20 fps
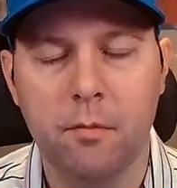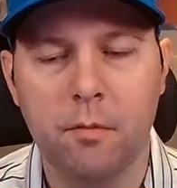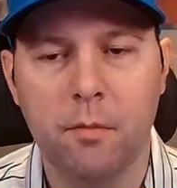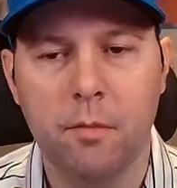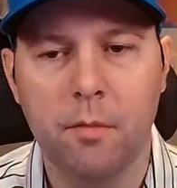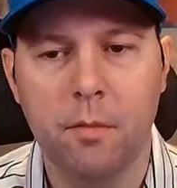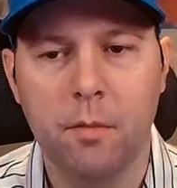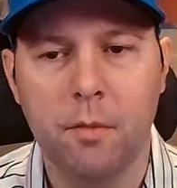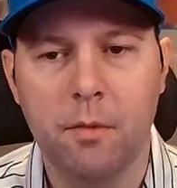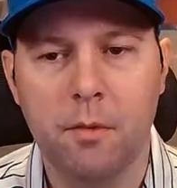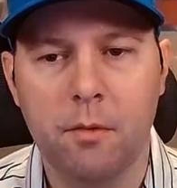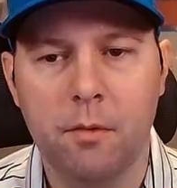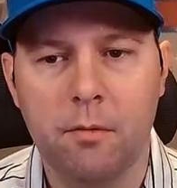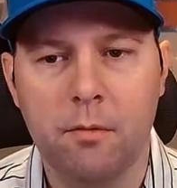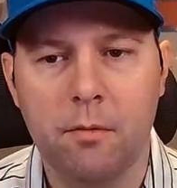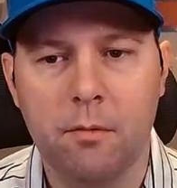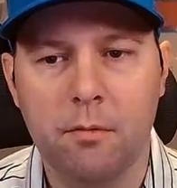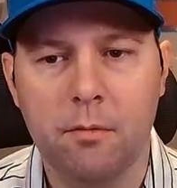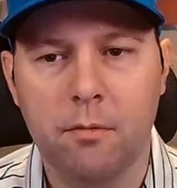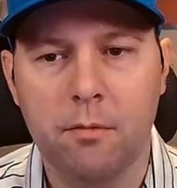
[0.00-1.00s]

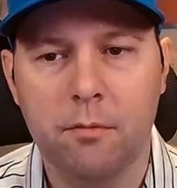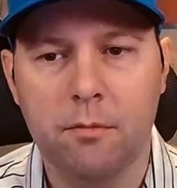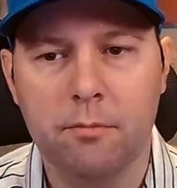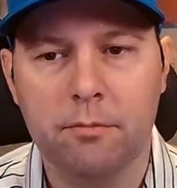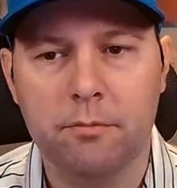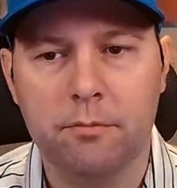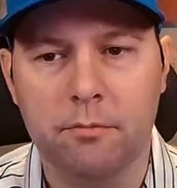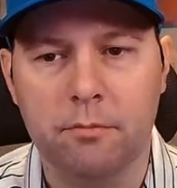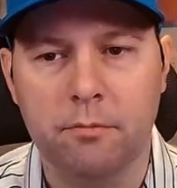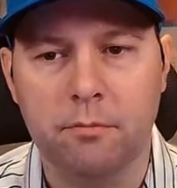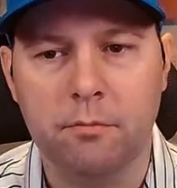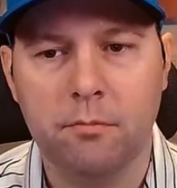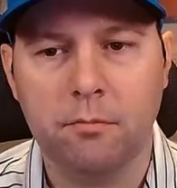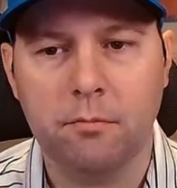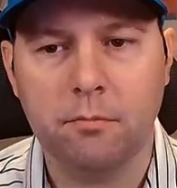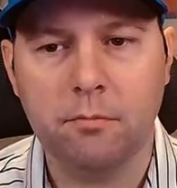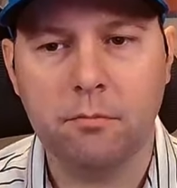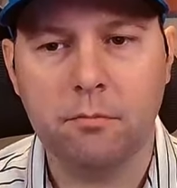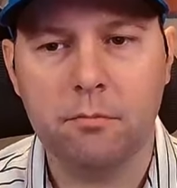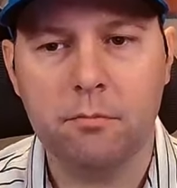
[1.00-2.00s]

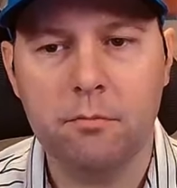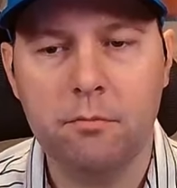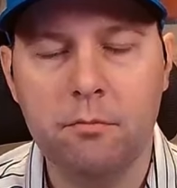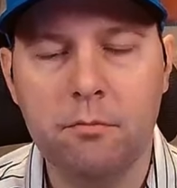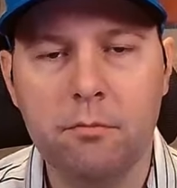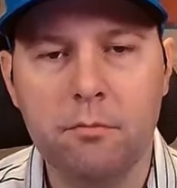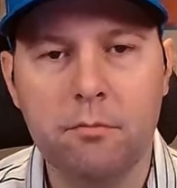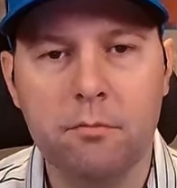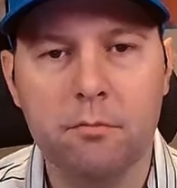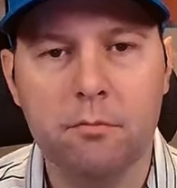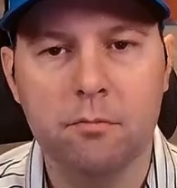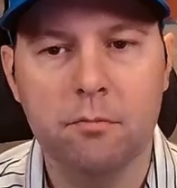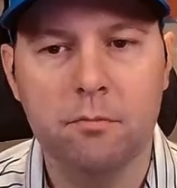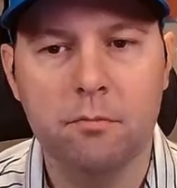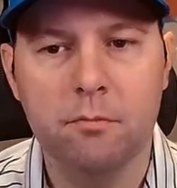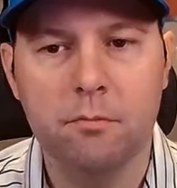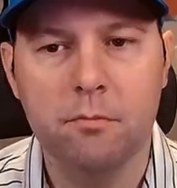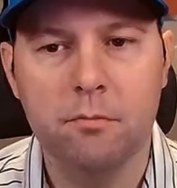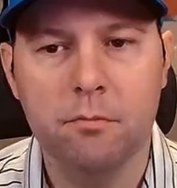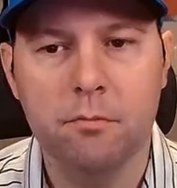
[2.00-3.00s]

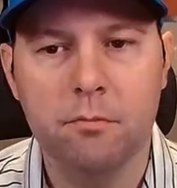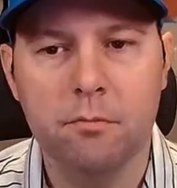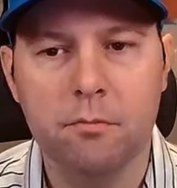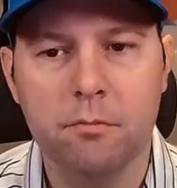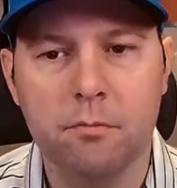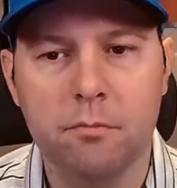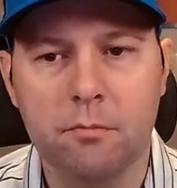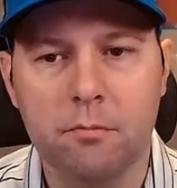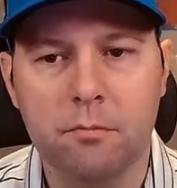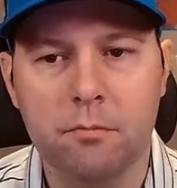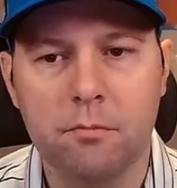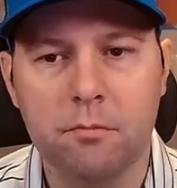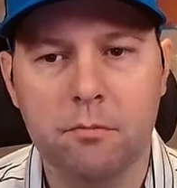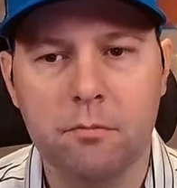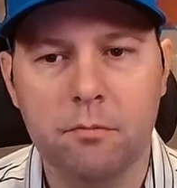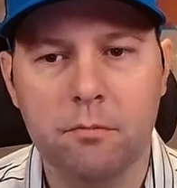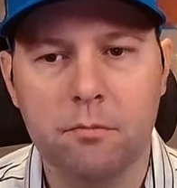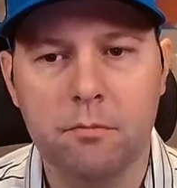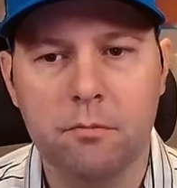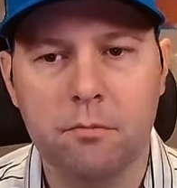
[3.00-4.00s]

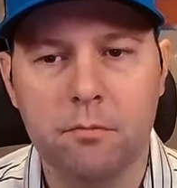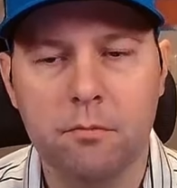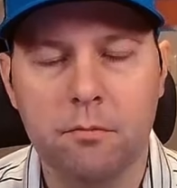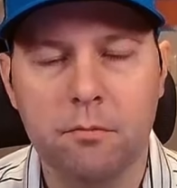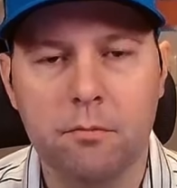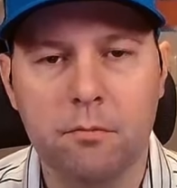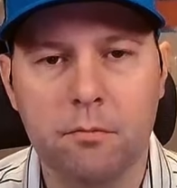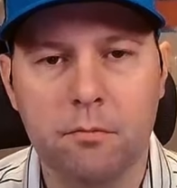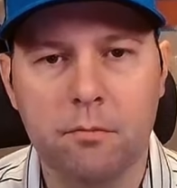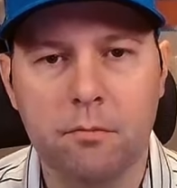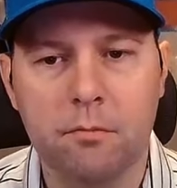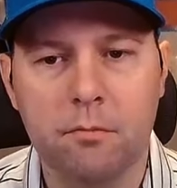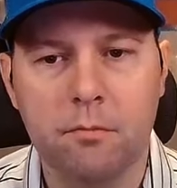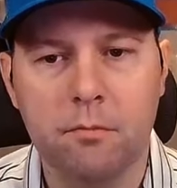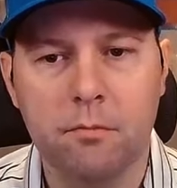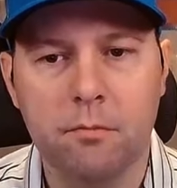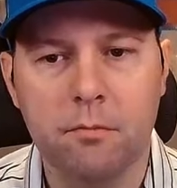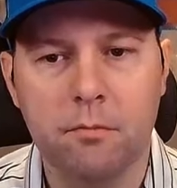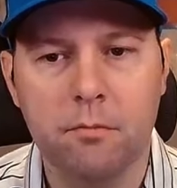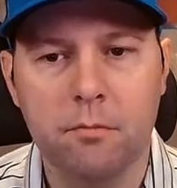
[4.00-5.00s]

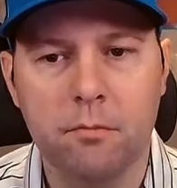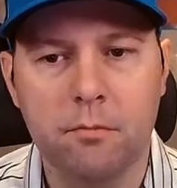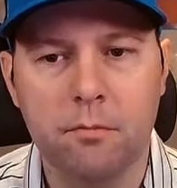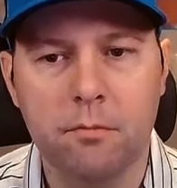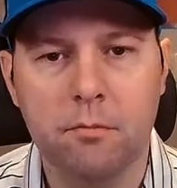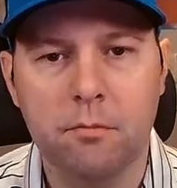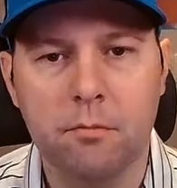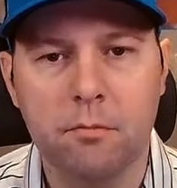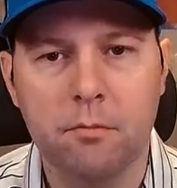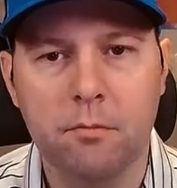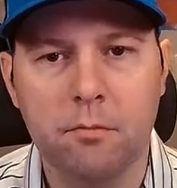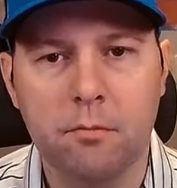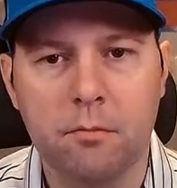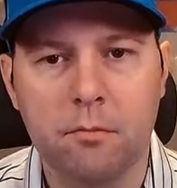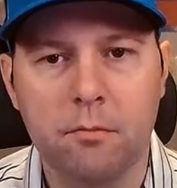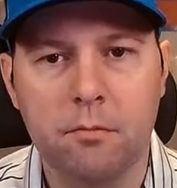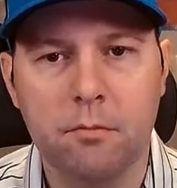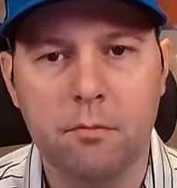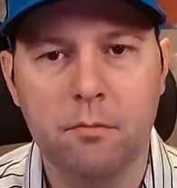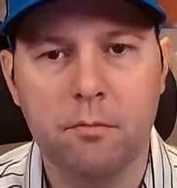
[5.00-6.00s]

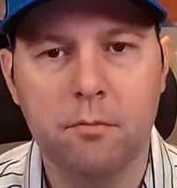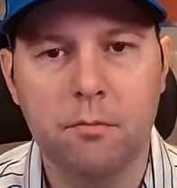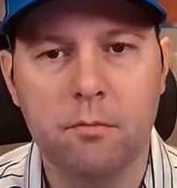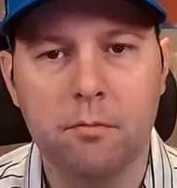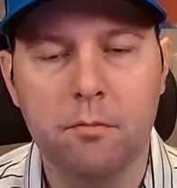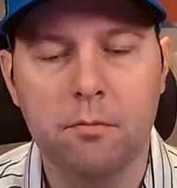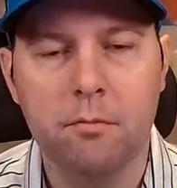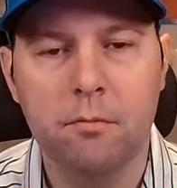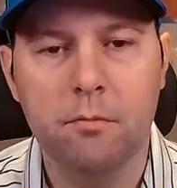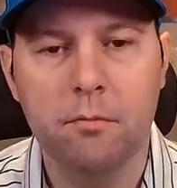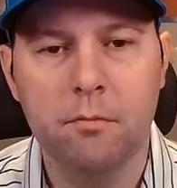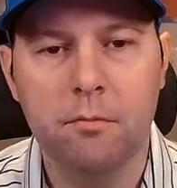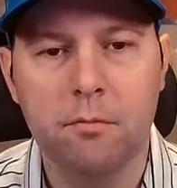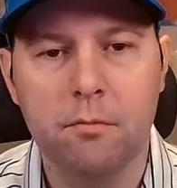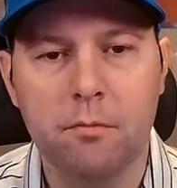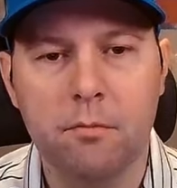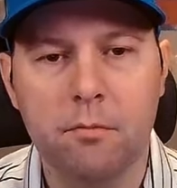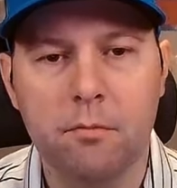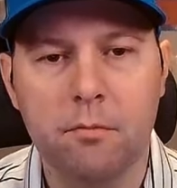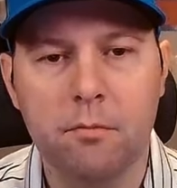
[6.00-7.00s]

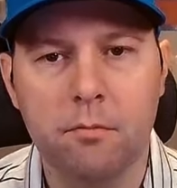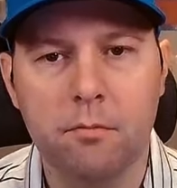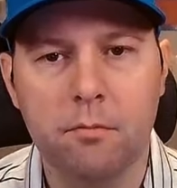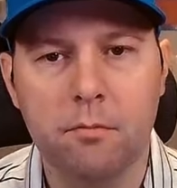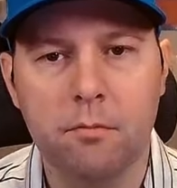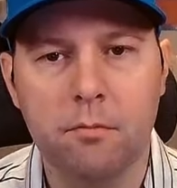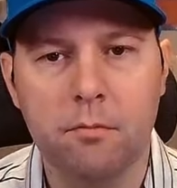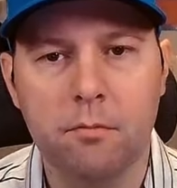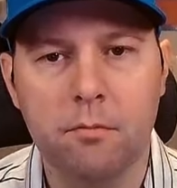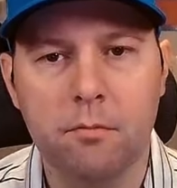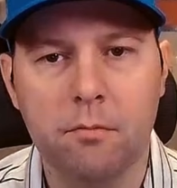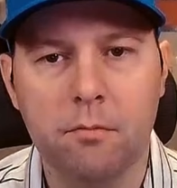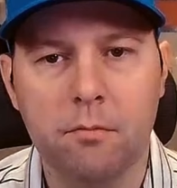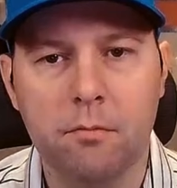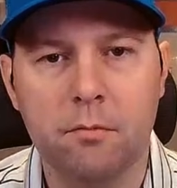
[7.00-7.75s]
(not speaking)